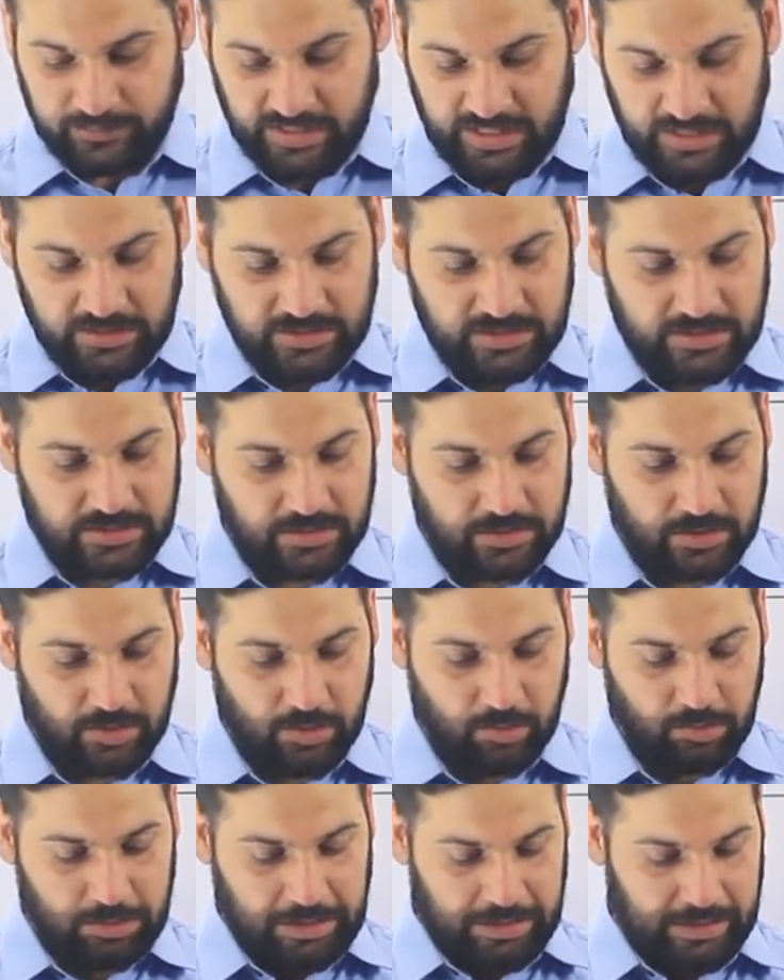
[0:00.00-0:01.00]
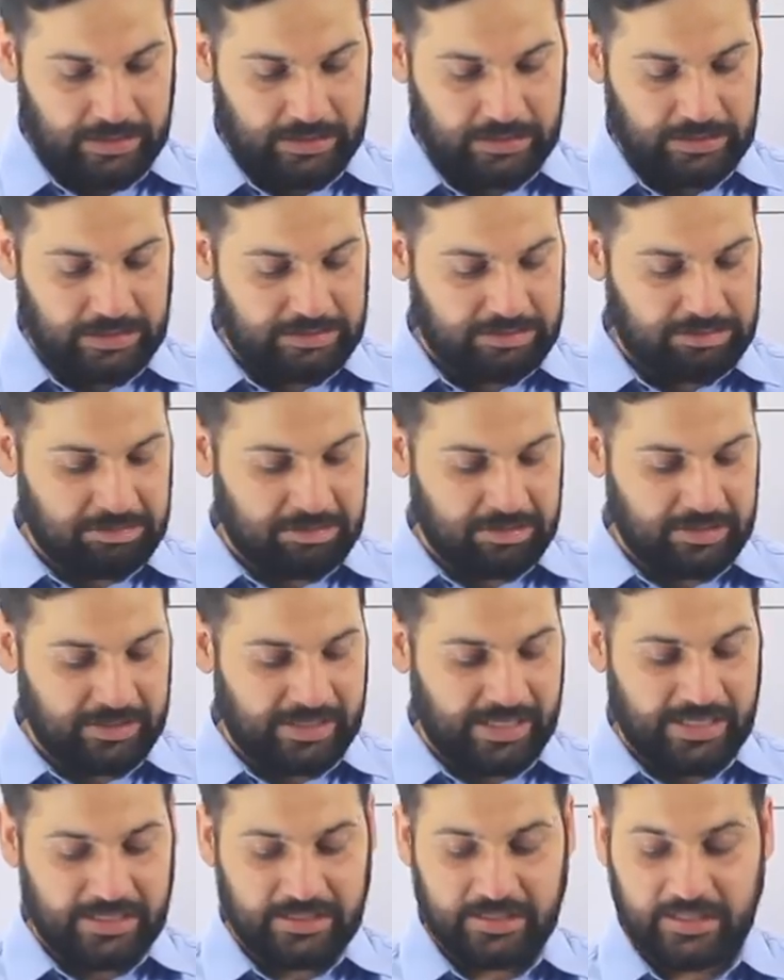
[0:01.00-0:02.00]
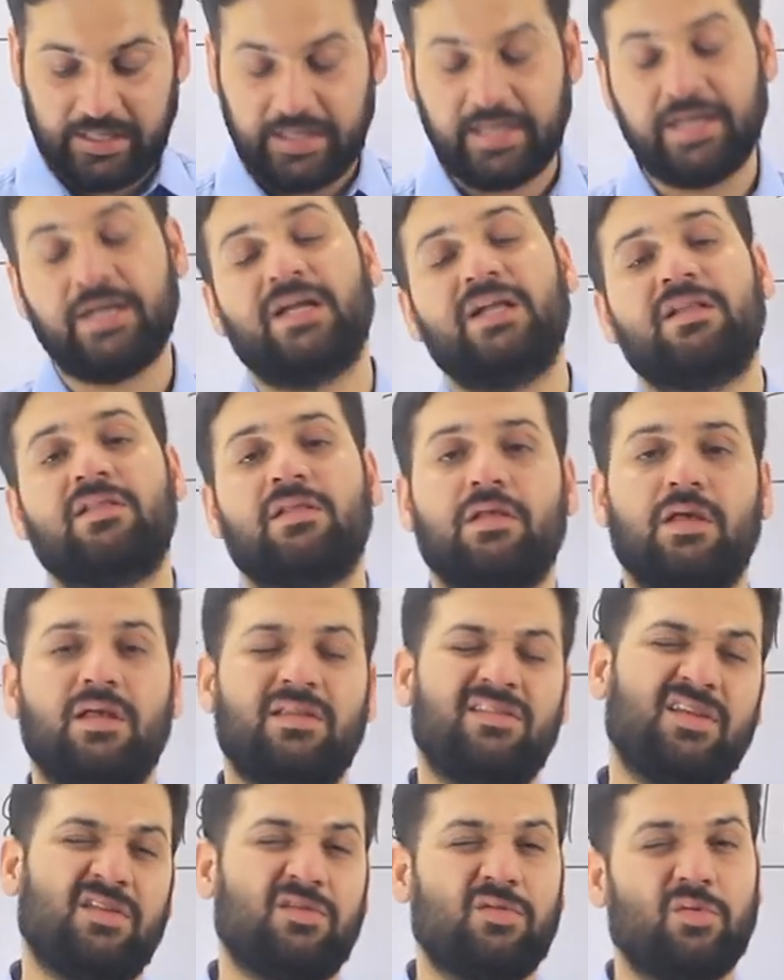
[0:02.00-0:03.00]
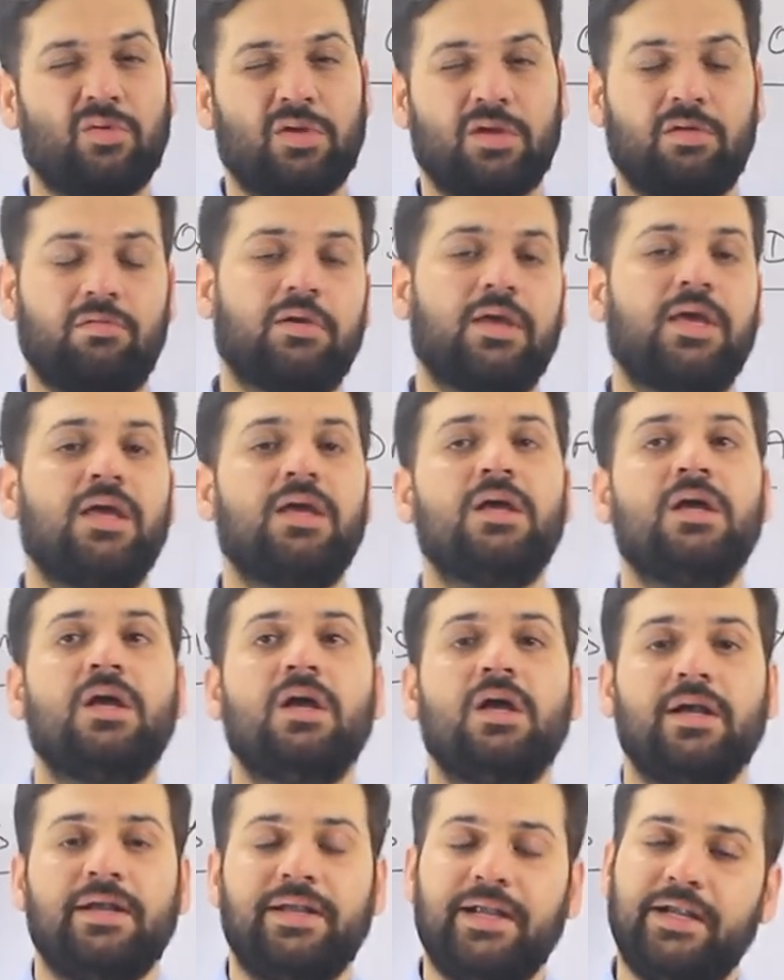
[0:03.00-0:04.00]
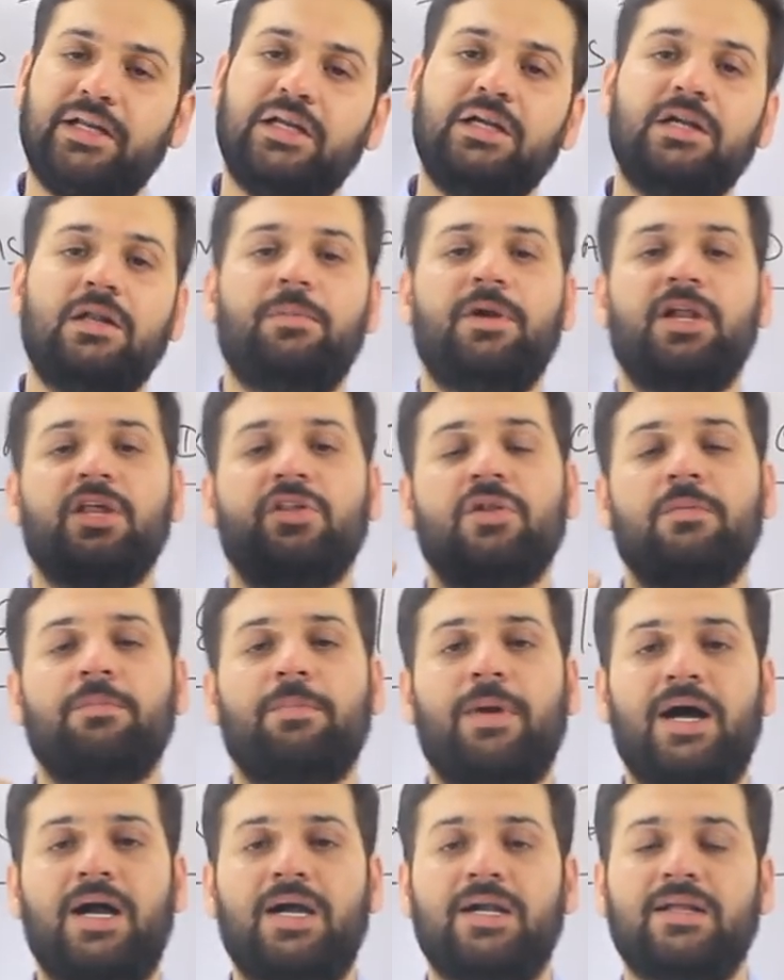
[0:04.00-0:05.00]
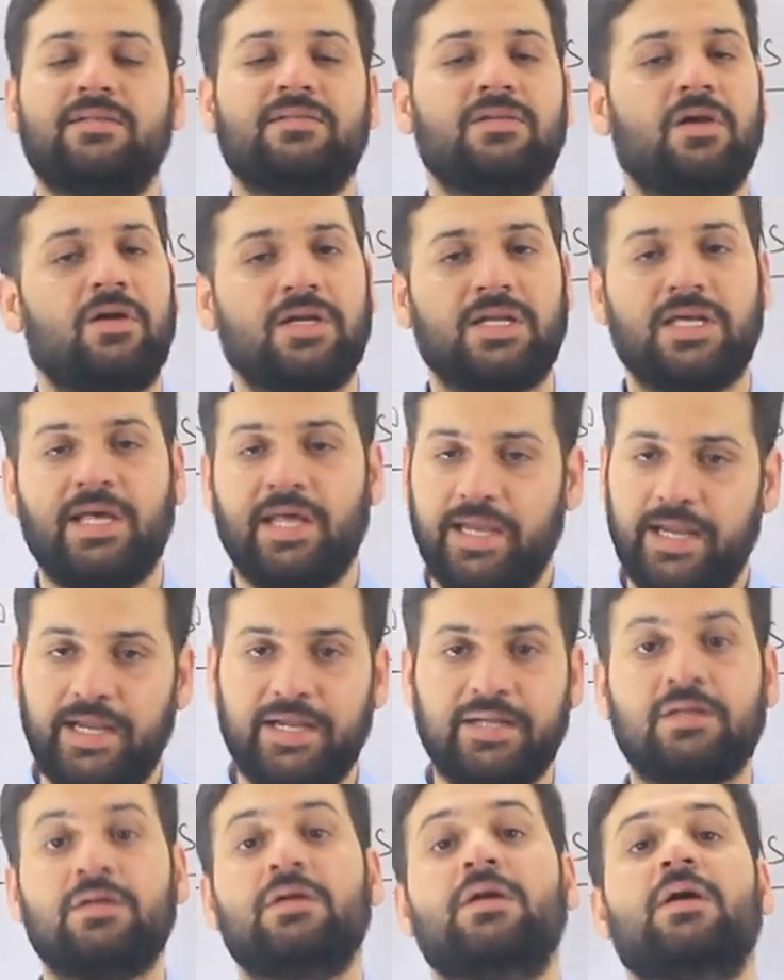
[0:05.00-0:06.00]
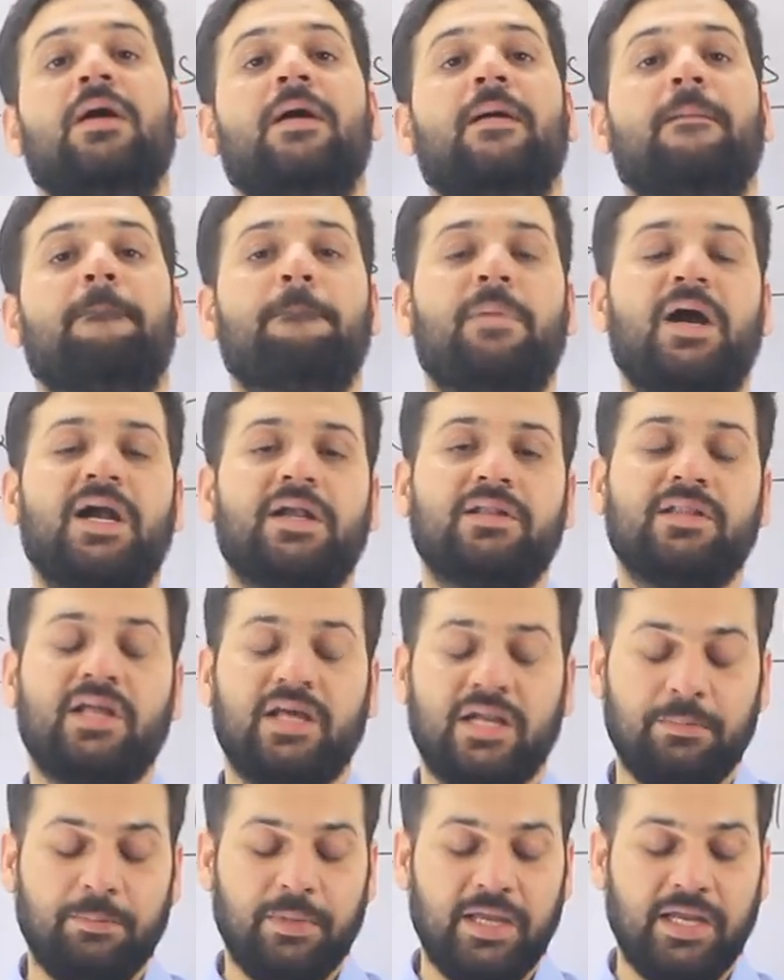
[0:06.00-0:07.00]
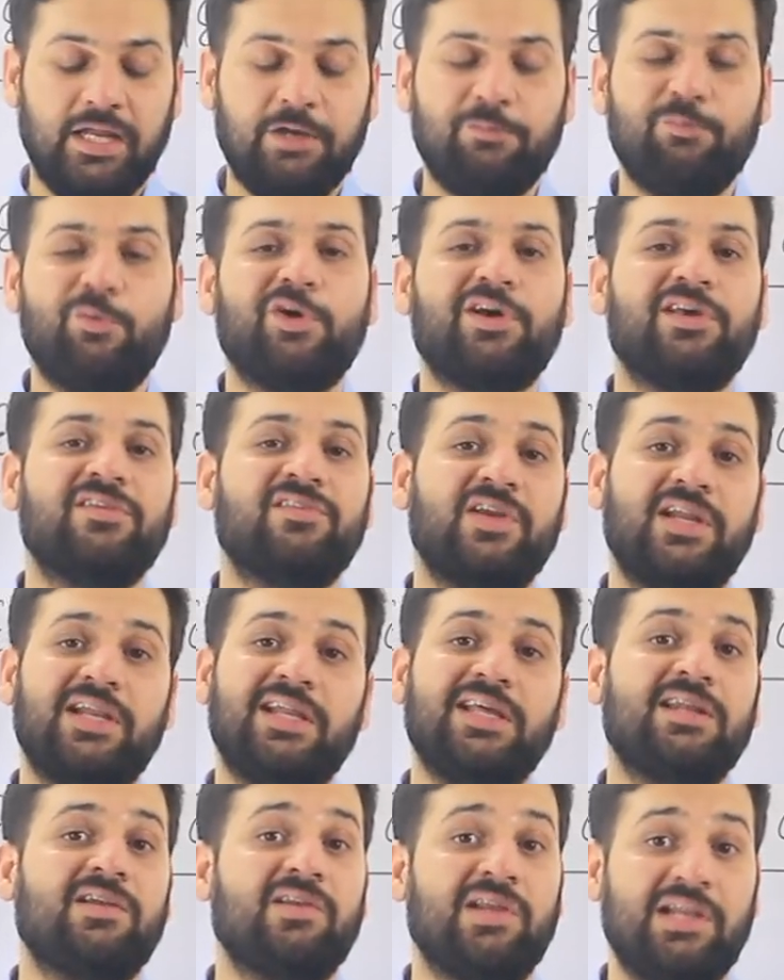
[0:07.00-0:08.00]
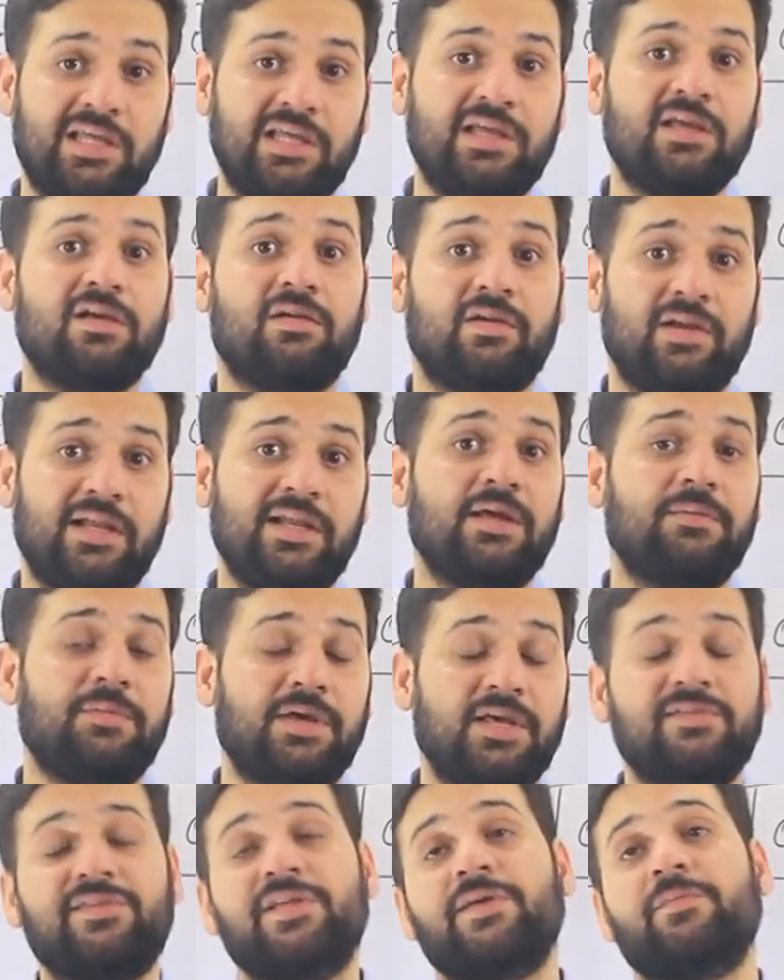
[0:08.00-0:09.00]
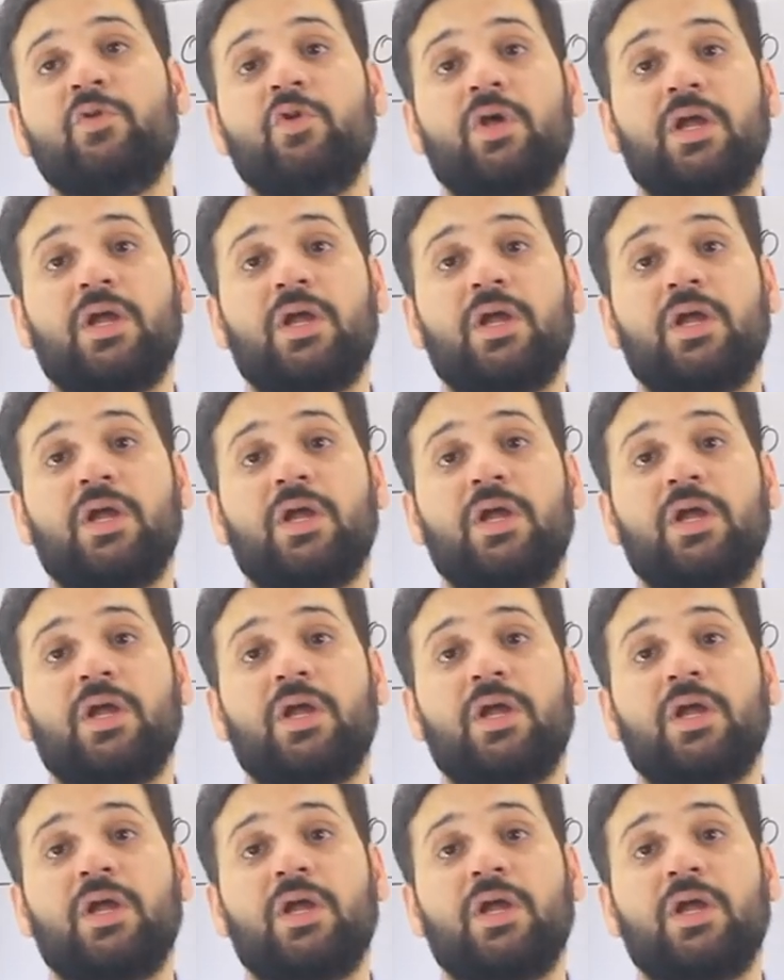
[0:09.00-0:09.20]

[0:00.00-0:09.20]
It's okay, it's not that great, it's just okay. Data interpretation part is not great, but the remaining book is really amazing.